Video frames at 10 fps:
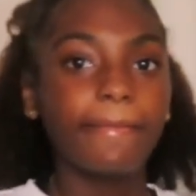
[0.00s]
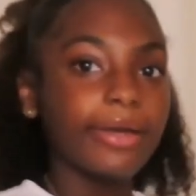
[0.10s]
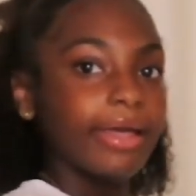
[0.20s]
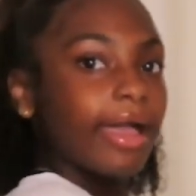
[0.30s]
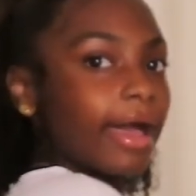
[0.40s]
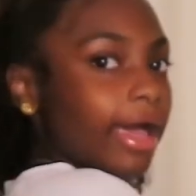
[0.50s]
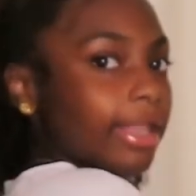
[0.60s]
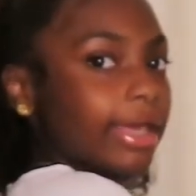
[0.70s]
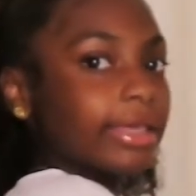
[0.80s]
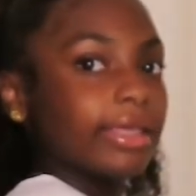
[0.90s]
but I
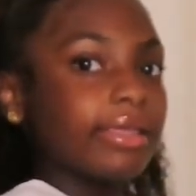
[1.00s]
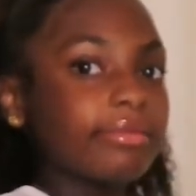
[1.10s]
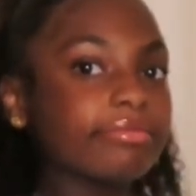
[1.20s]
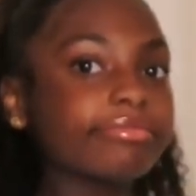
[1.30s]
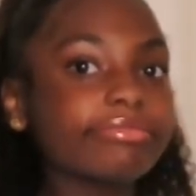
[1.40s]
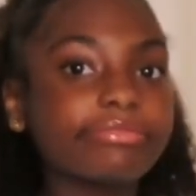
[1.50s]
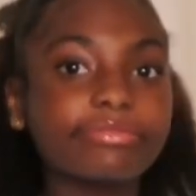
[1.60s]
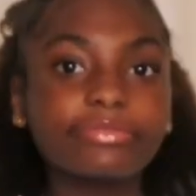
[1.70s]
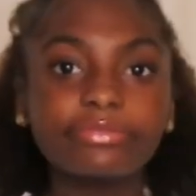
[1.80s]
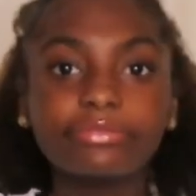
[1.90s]
like it.
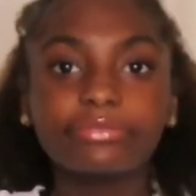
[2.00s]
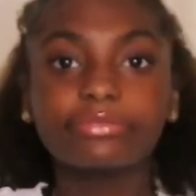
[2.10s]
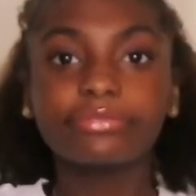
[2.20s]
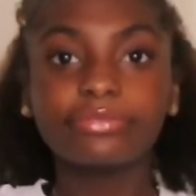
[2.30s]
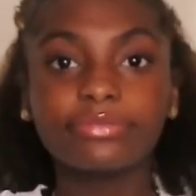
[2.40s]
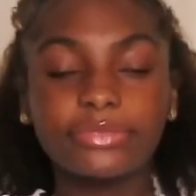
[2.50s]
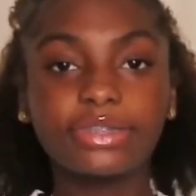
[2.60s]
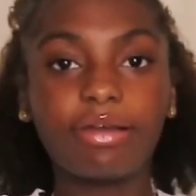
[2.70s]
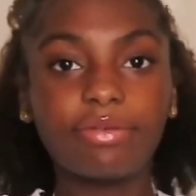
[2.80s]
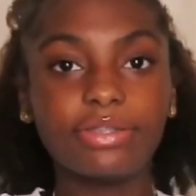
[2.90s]

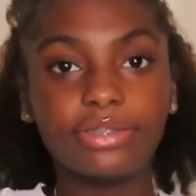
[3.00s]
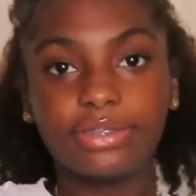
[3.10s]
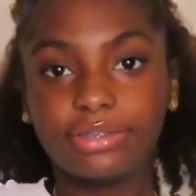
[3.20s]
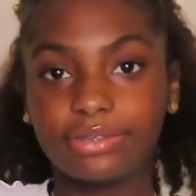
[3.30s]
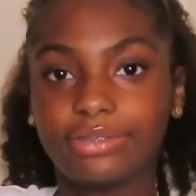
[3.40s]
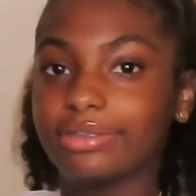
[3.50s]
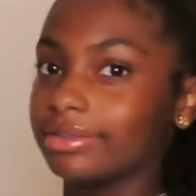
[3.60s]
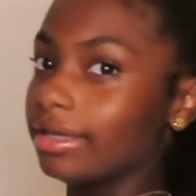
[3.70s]
It's how it looks.